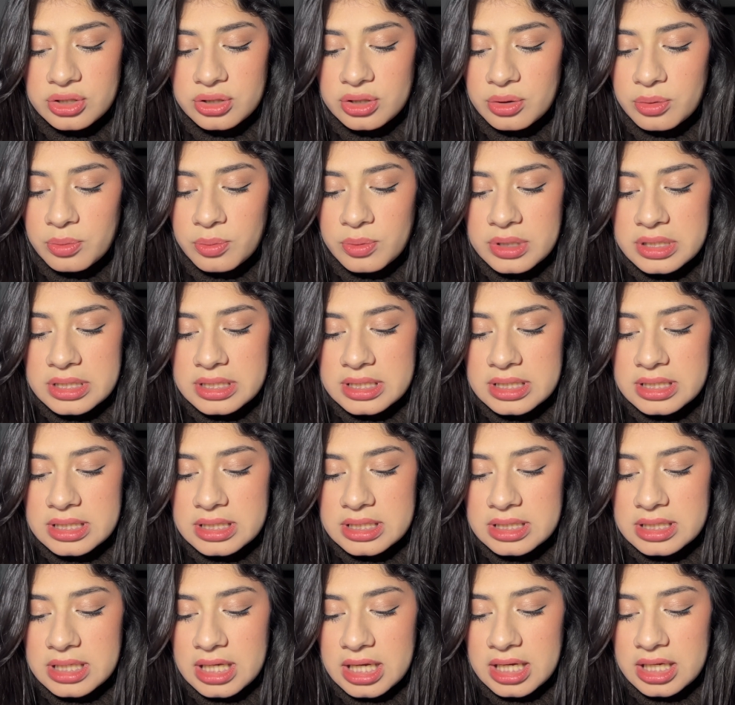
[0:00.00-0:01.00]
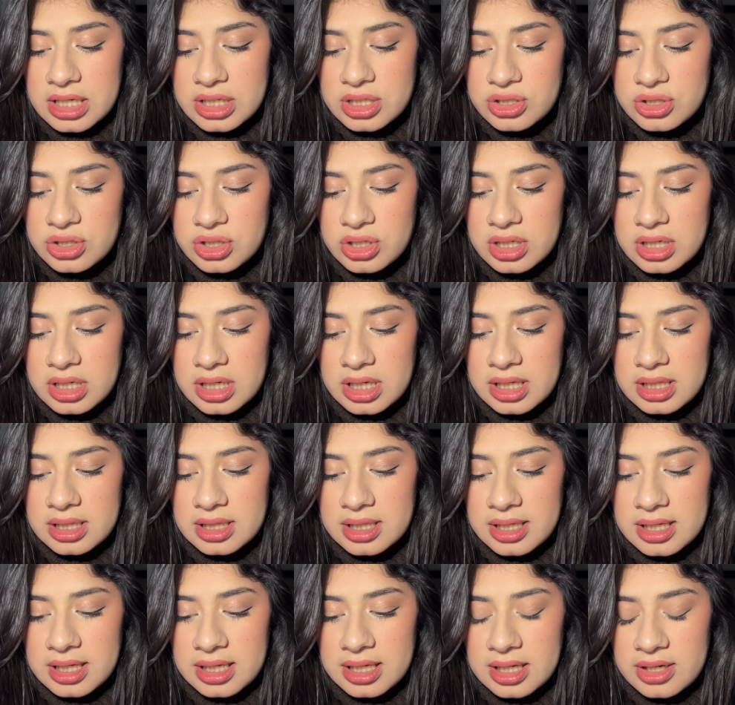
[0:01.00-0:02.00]
There was a danger in
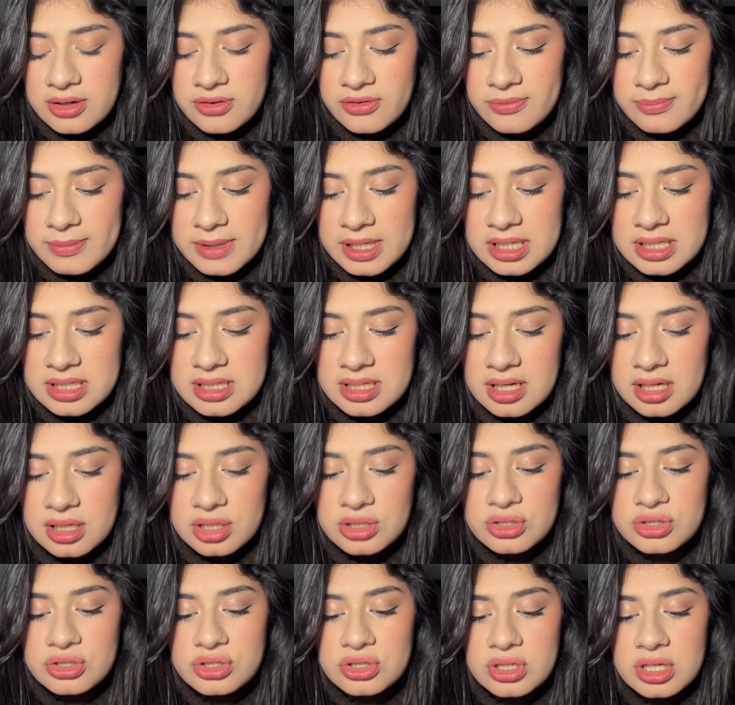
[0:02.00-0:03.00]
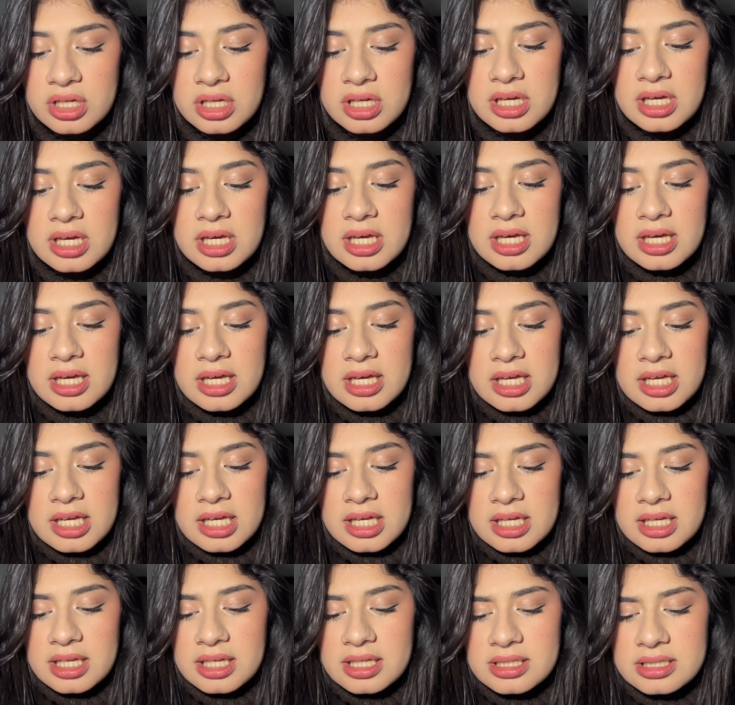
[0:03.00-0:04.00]
the heat of my touch.
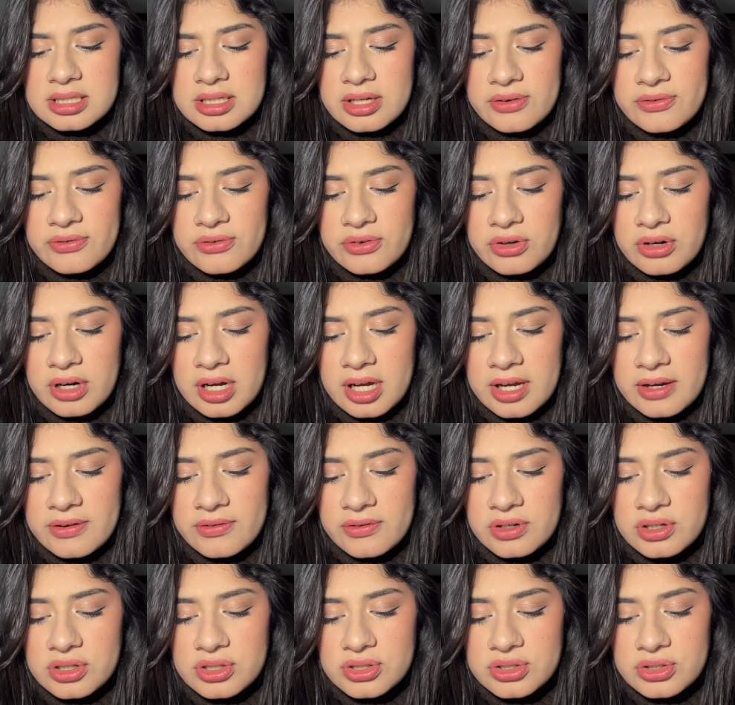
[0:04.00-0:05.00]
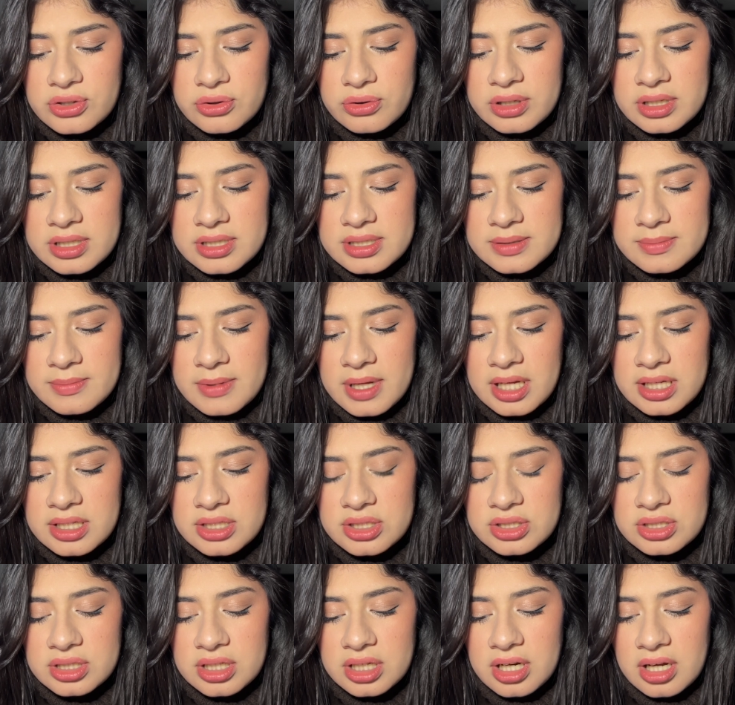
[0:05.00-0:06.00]
He saw forever, so he
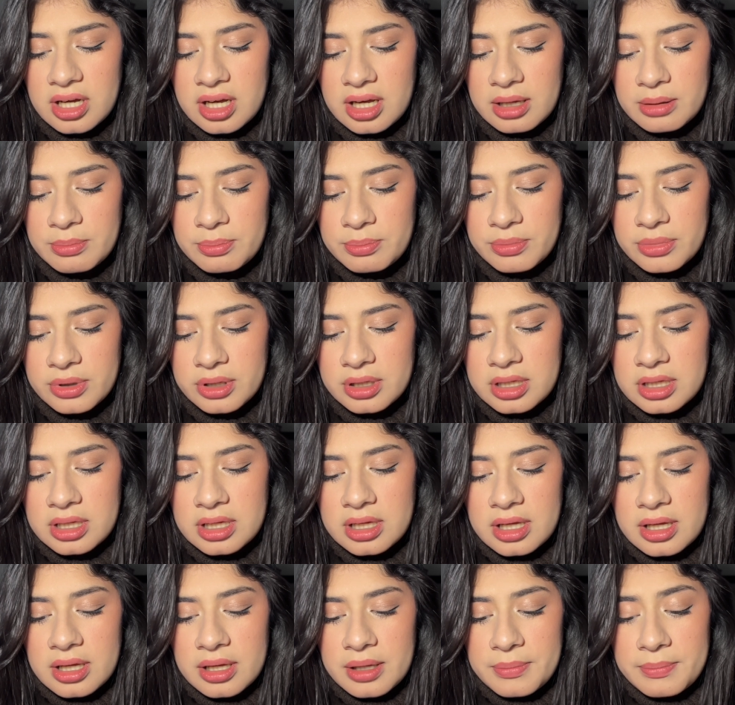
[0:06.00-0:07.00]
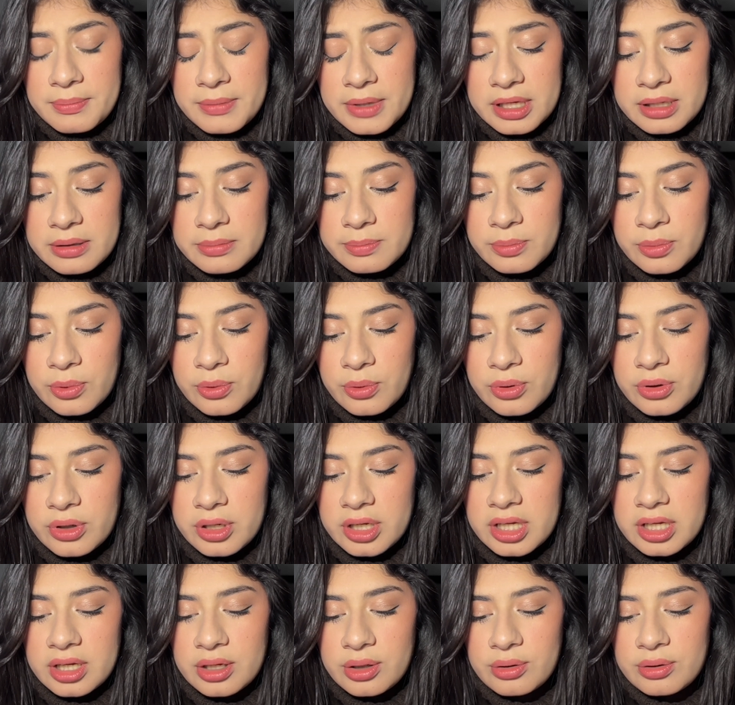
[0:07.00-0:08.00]
smashed it up. My
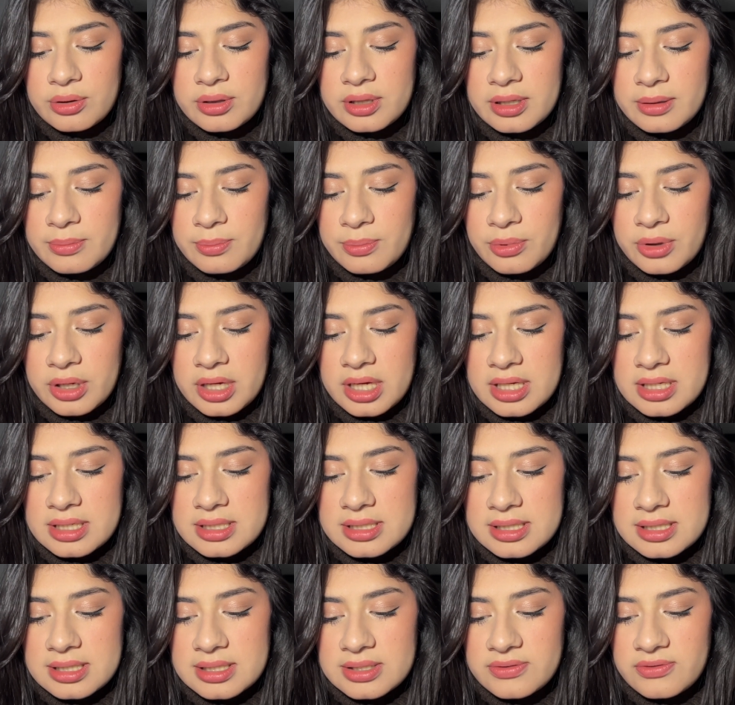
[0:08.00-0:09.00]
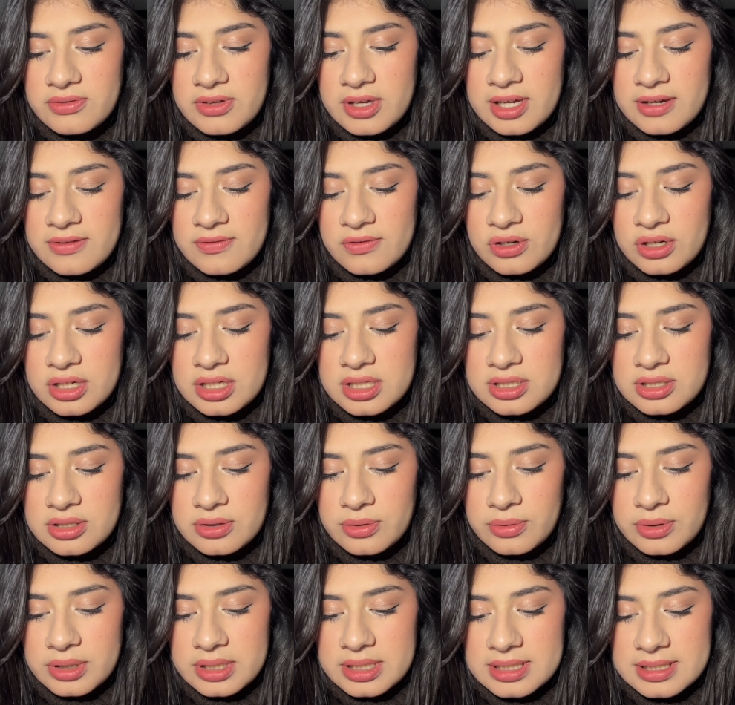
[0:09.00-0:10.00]
boy only breaks his favorite
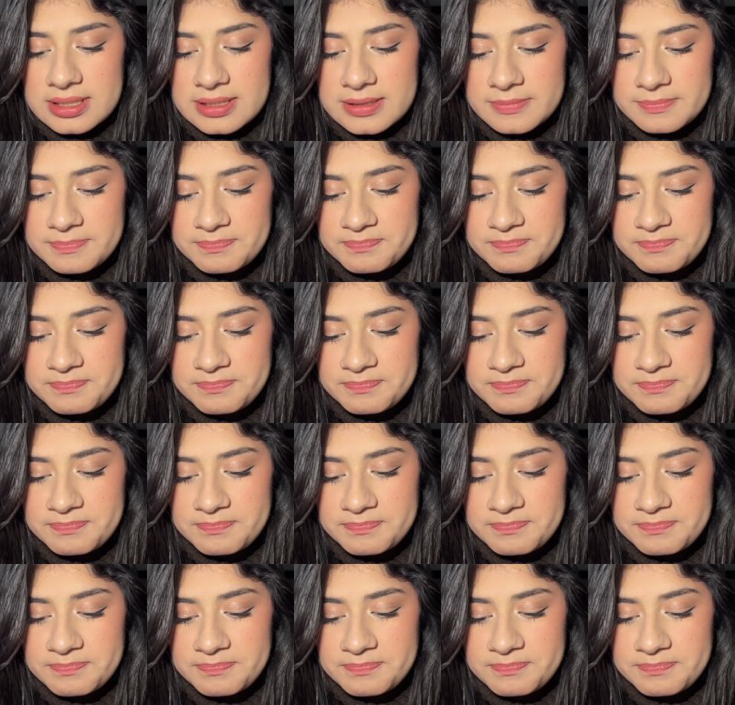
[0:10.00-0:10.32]
toys.